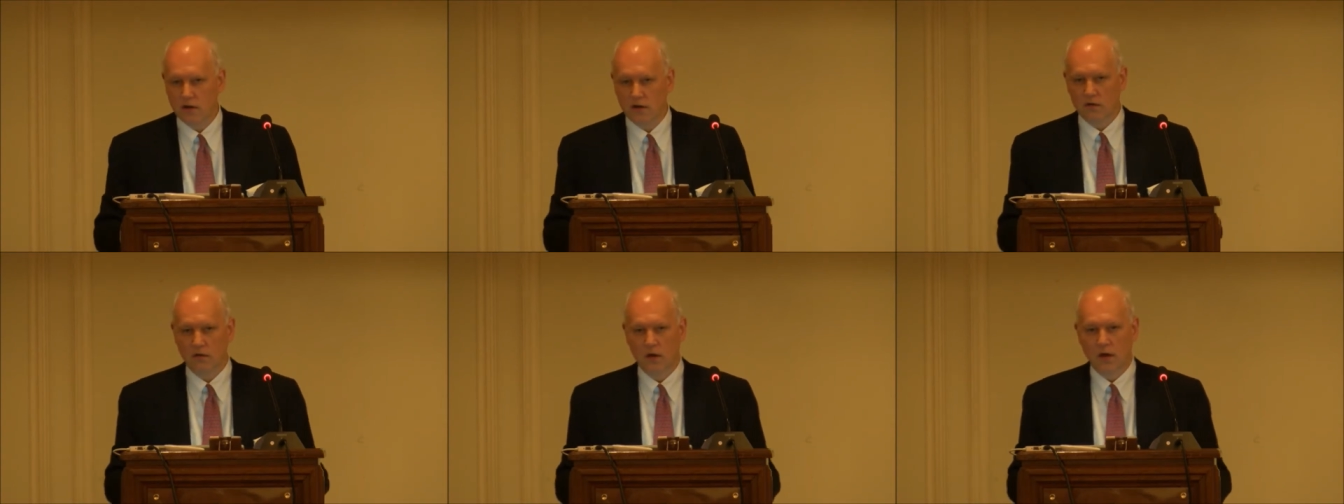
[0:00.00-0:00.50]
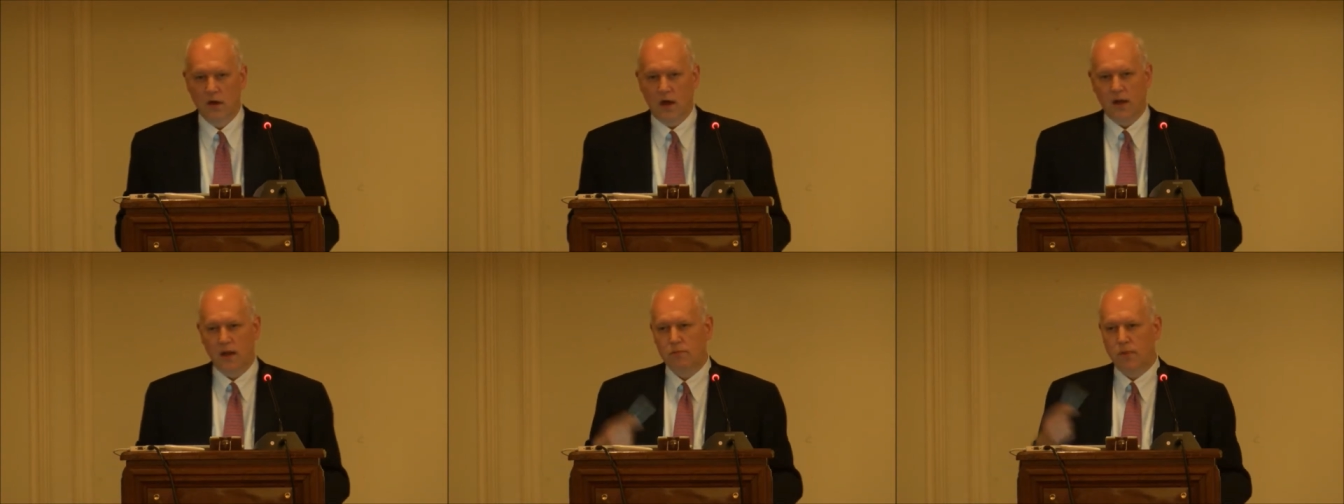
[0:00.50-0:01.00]
You know
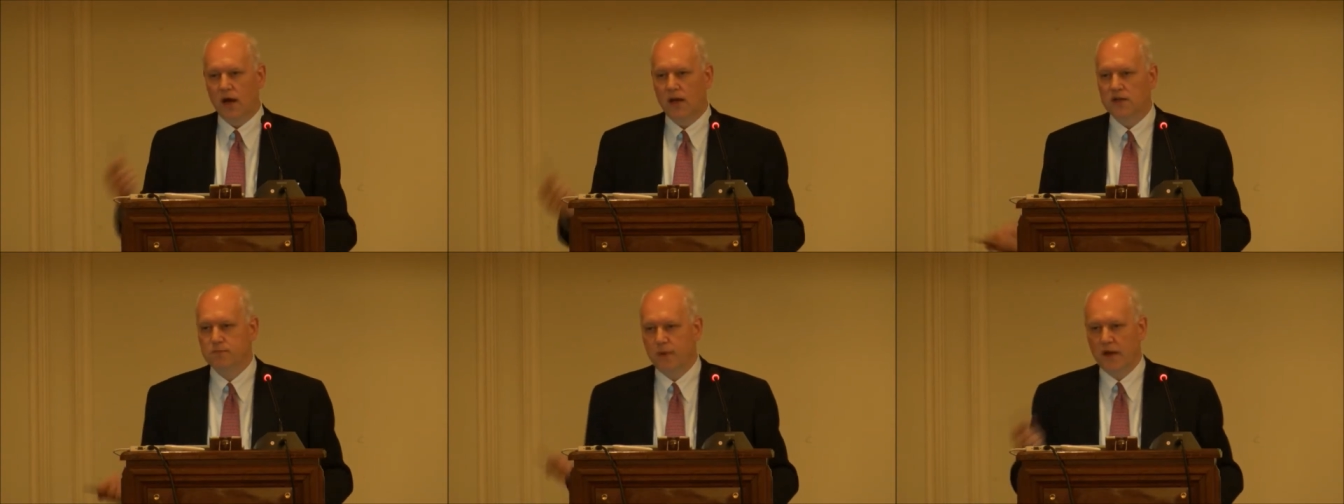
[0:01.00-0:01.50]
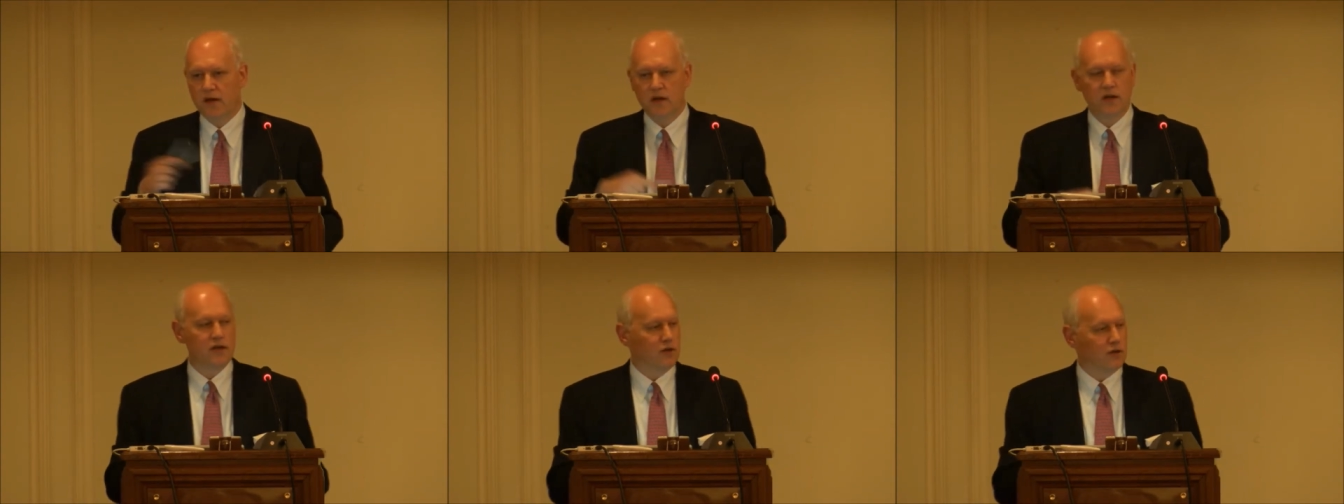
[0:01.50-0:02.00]
and then mine is better
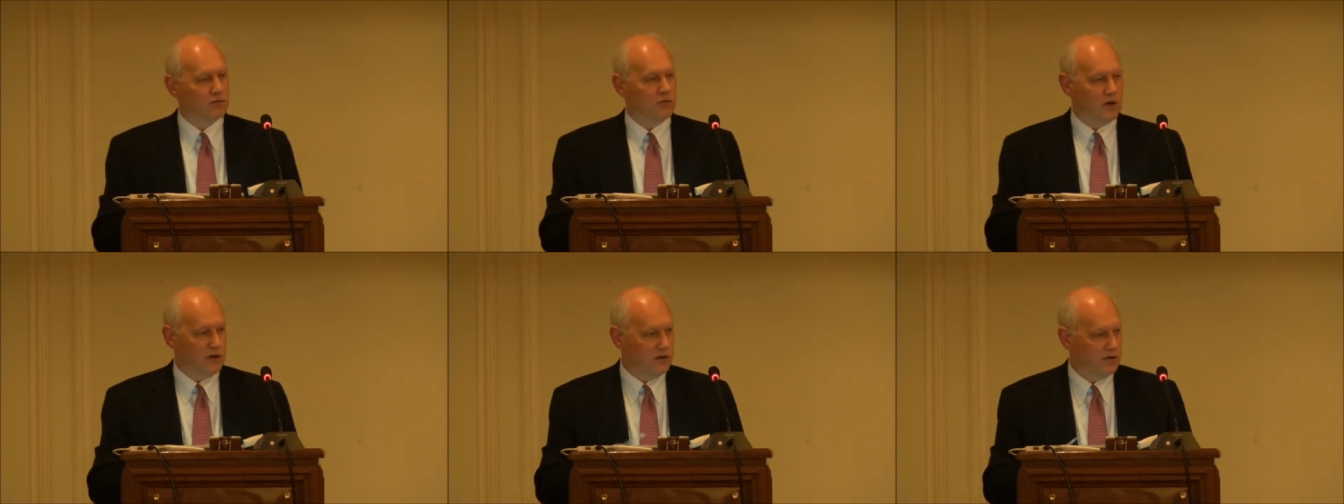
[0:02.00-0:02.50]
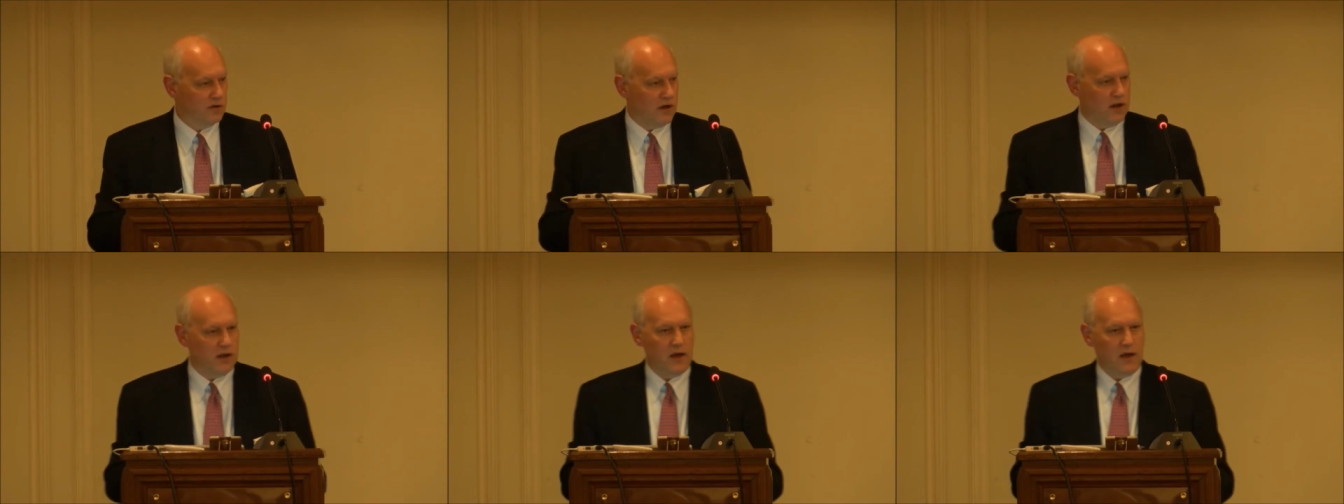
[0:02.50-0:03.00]
than the old one you know
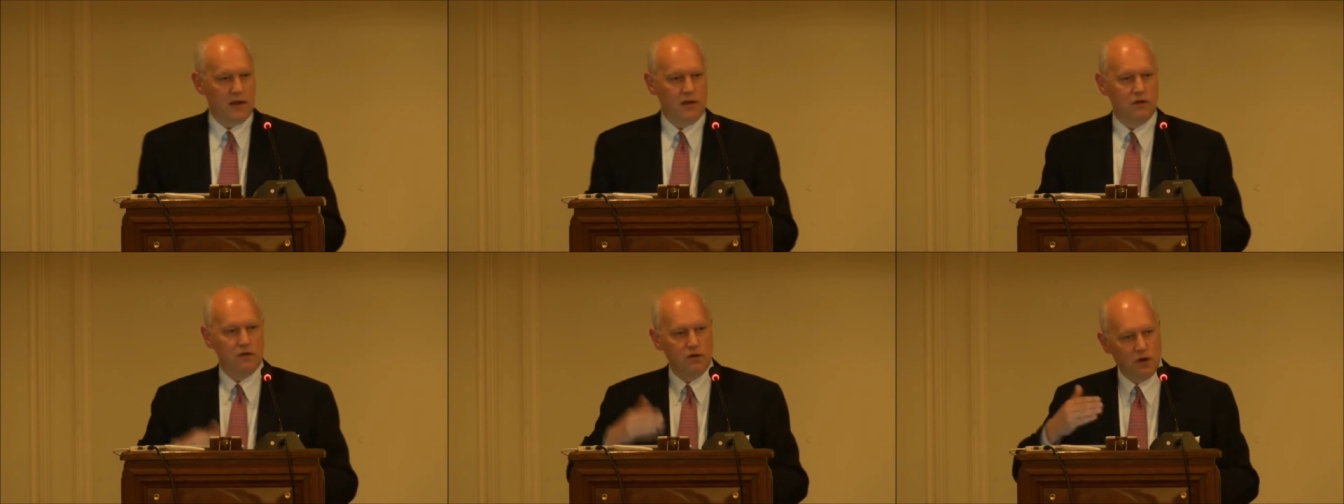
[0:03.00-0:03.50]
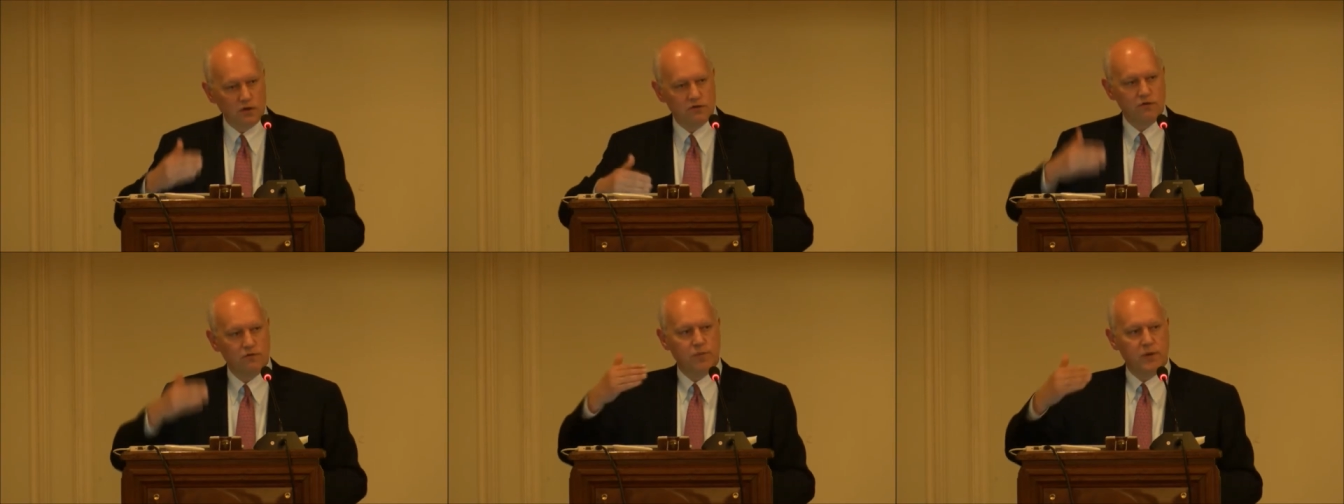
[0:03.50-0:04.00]
and and you're not
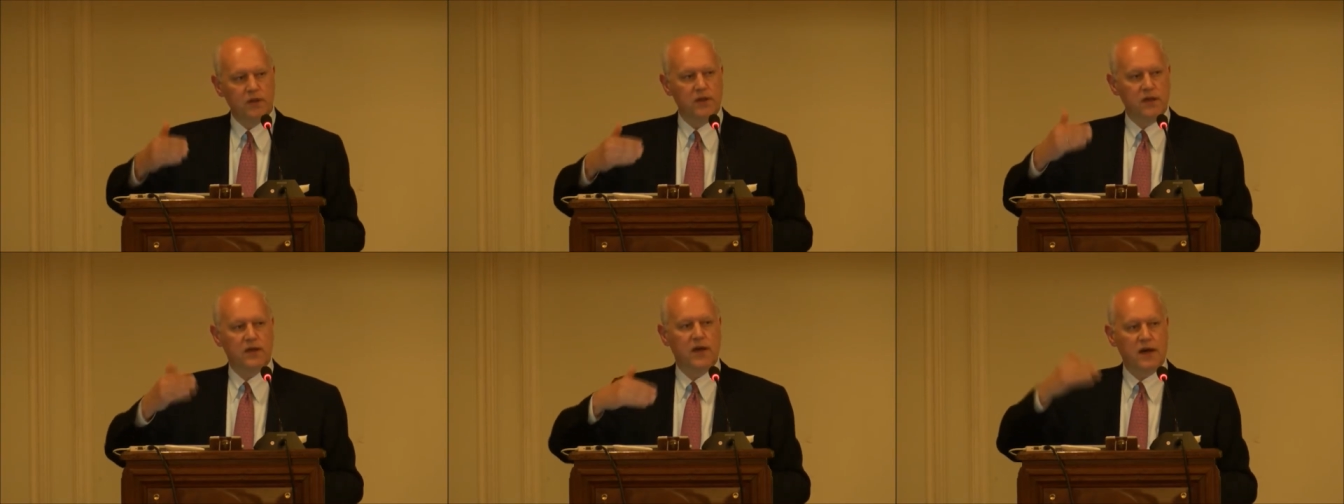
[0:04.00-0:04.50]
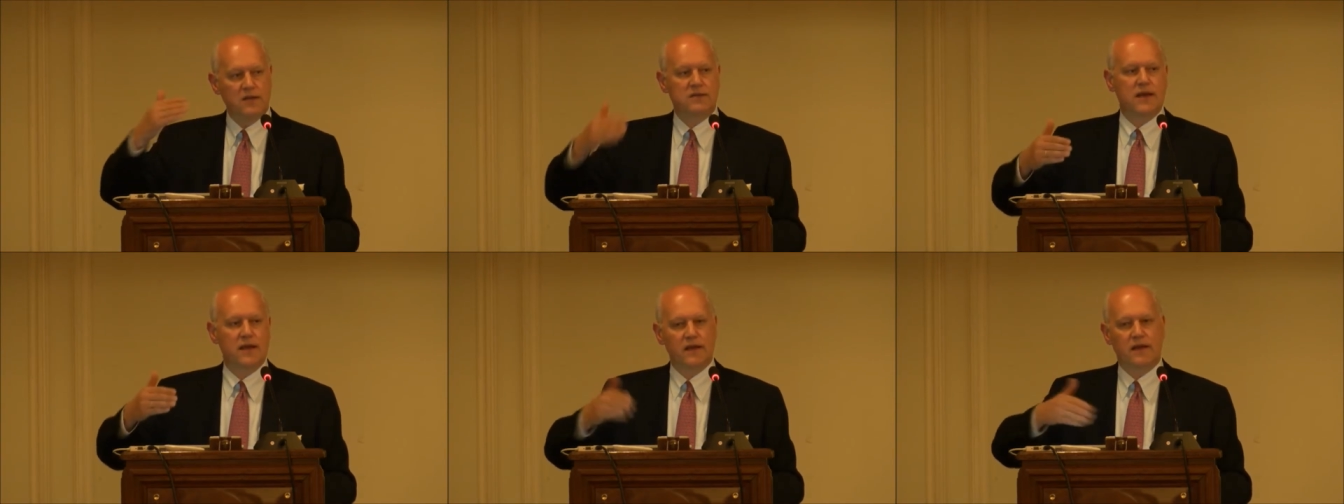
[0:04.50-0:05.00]
sort of building
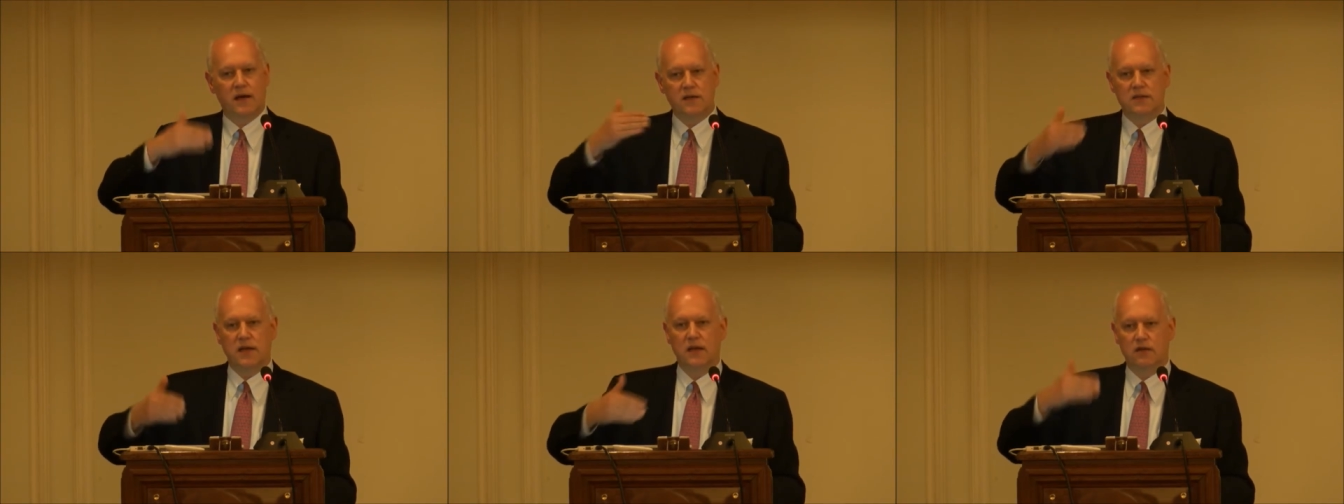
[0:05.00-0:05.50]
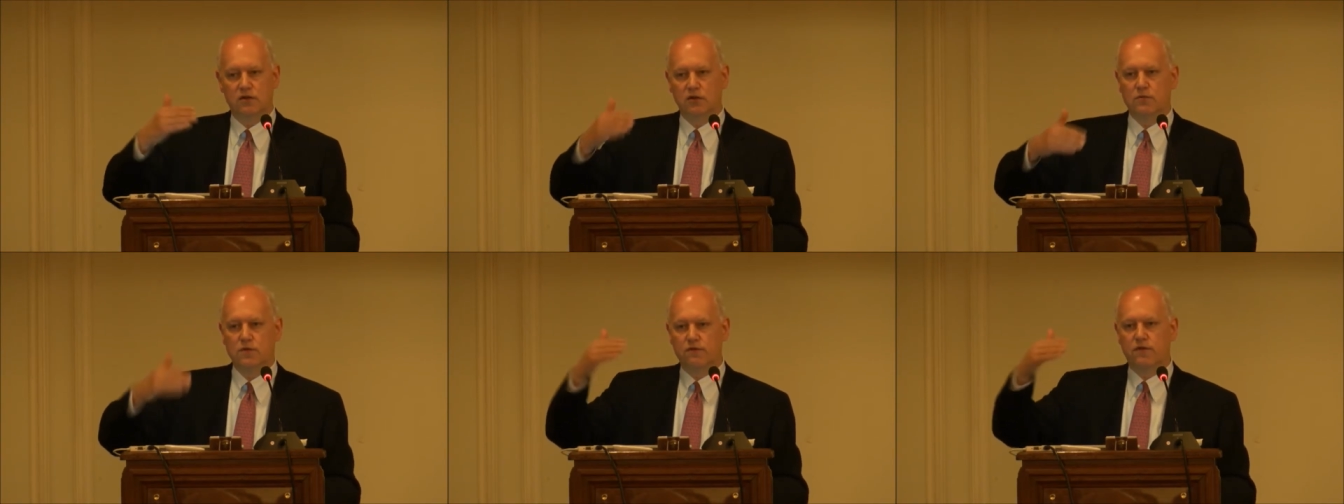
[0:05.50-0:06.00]
kaizen kaizen in
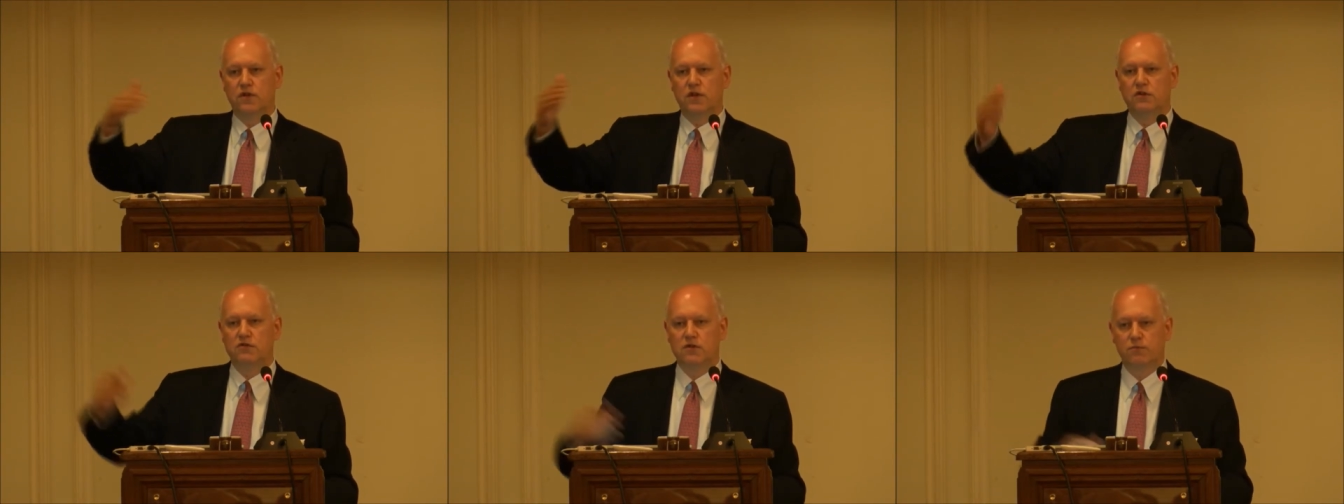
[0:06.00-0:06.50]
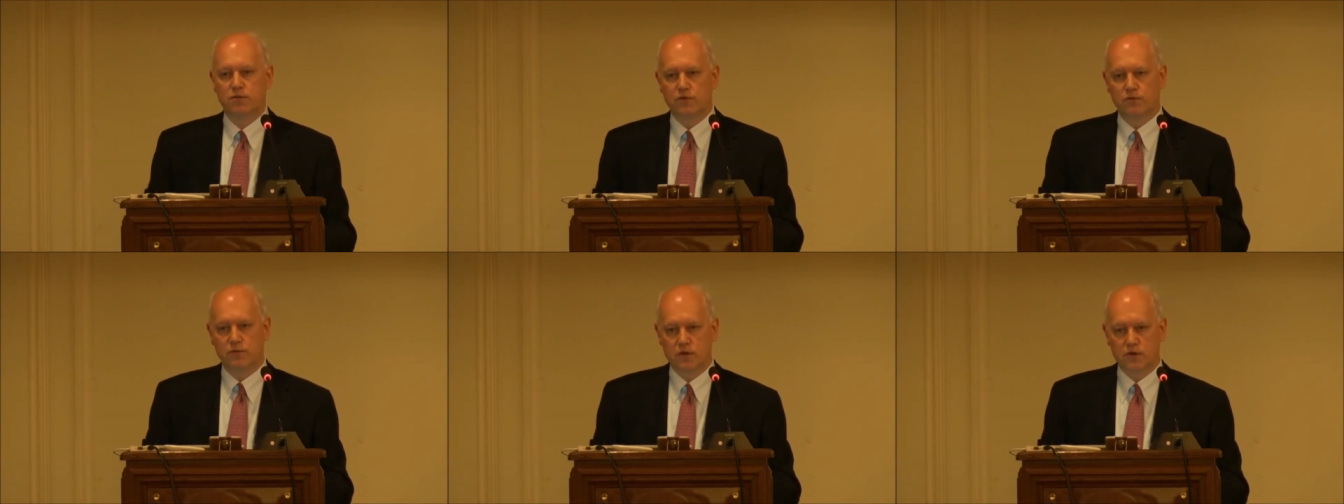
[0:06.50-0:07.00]
terms of continuous
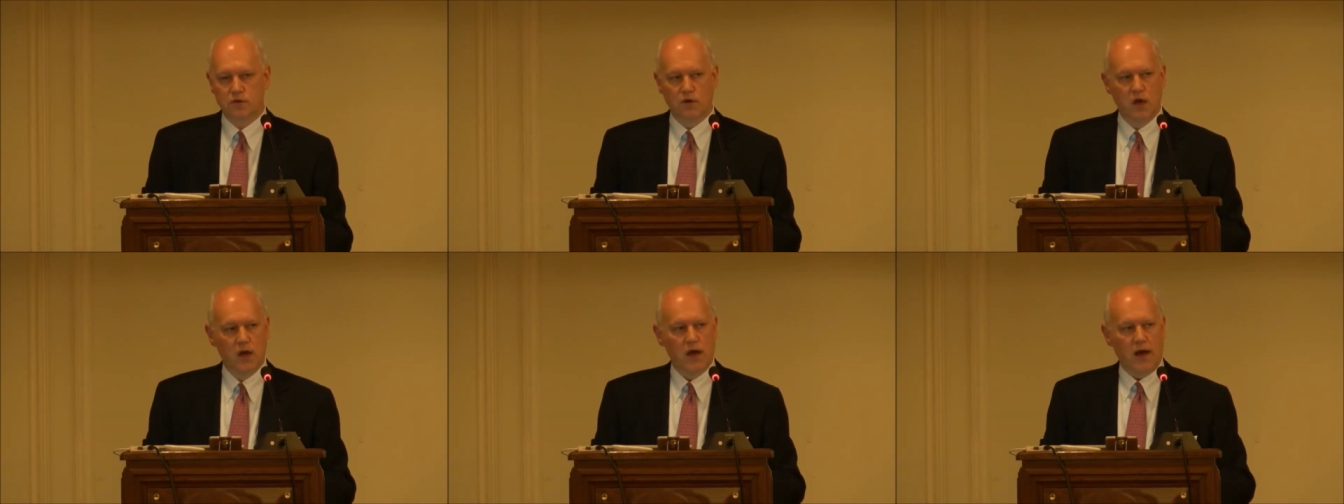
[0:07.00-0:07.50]
improvement so